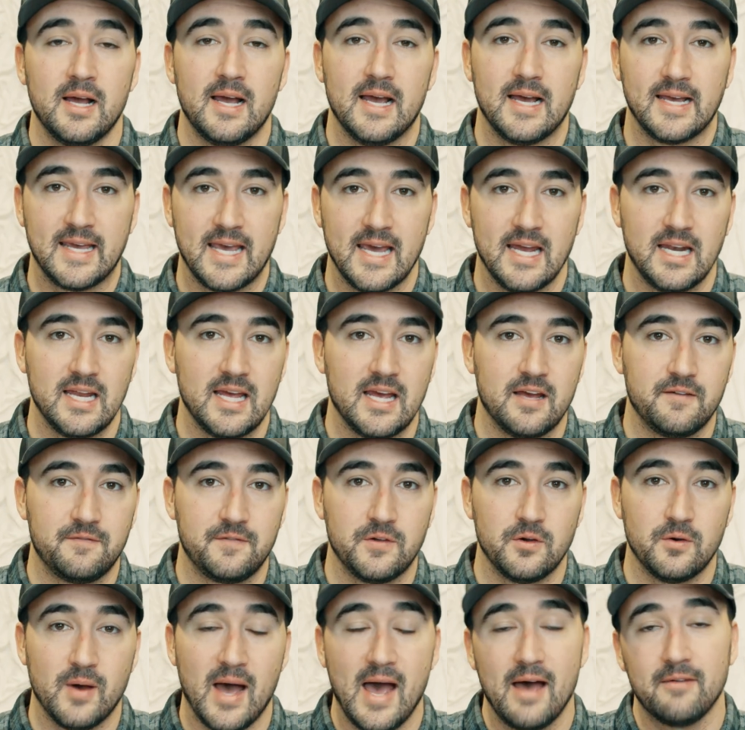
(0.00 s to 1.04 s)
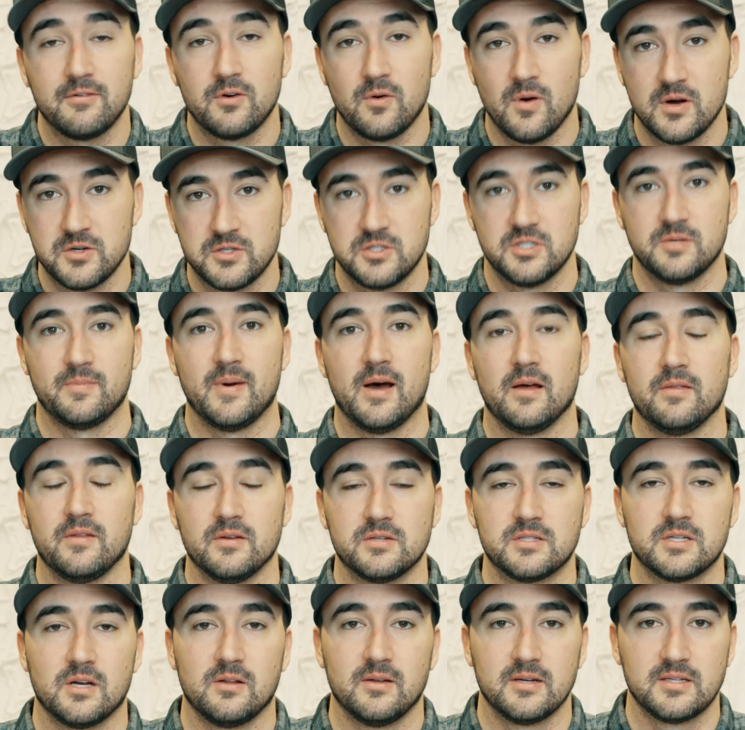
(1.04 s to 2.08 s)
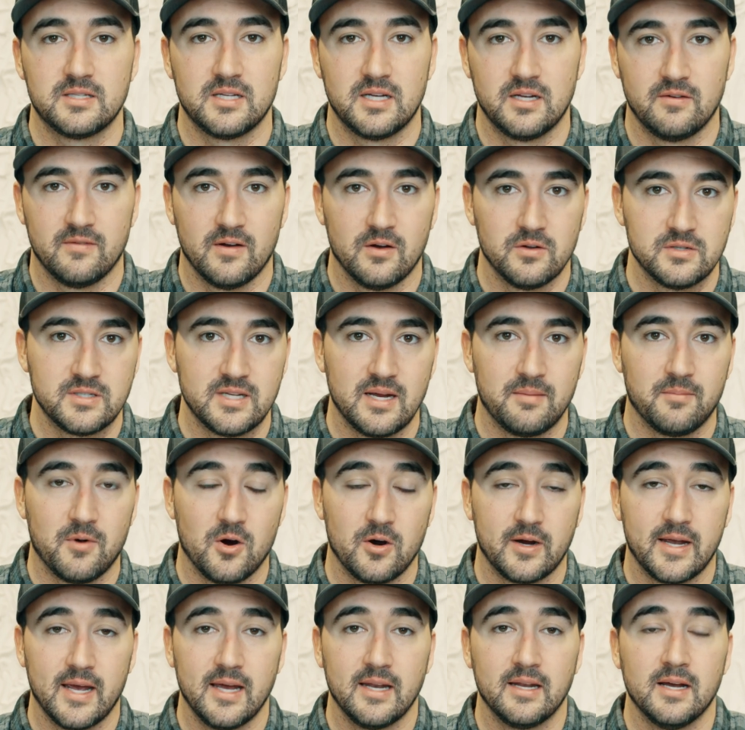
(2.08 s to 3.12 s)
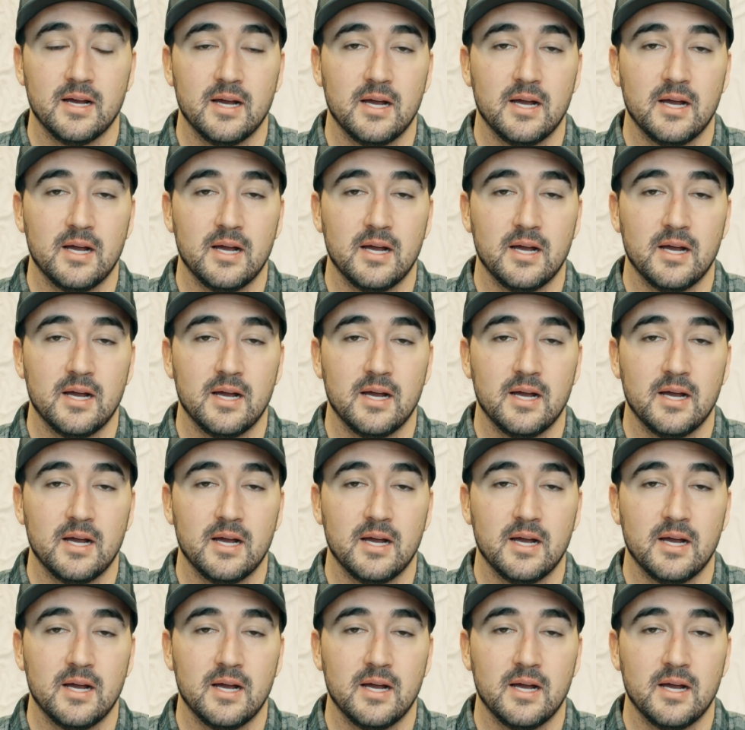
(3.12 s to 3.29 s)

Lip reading: Again, if you have questions about the Salt Lake City real estate market,